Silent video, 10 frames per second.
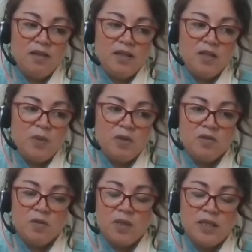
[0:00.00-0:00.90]
these are
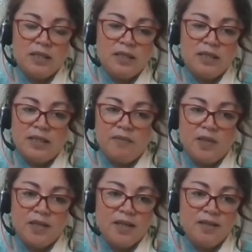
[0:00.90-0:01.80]
buildings from the 60s,
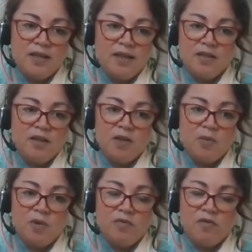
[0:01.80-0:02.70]
70s. They don't
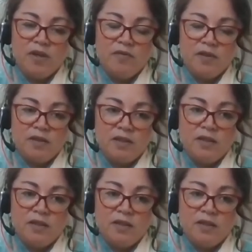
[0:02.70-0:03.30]
go on forever.